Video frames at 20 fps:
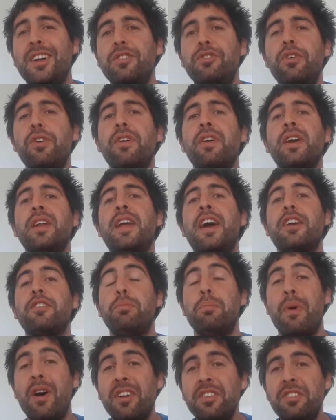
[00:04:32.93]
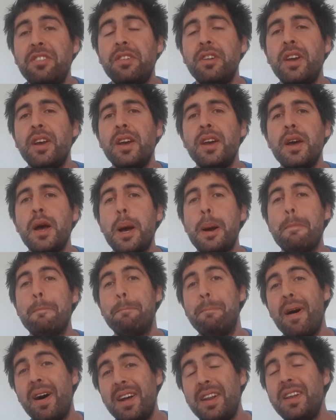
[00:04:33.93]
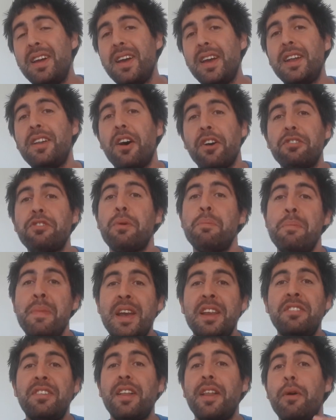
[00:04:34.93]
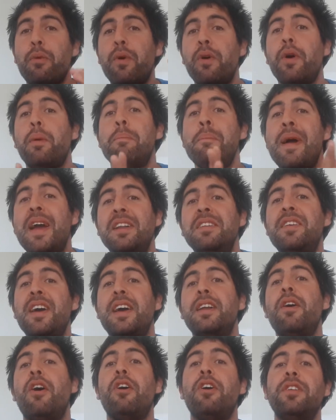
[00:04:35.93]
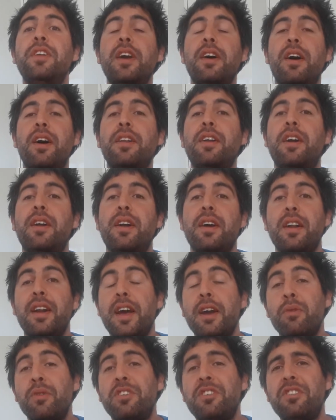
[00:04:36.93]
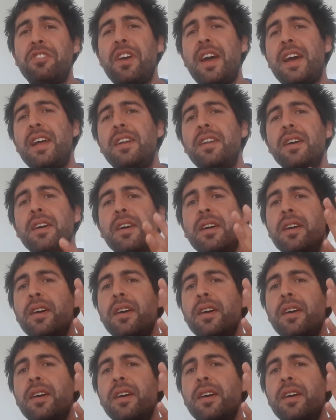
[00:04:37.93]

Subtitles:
during next month, but it also means that I will maintain all the other languages, and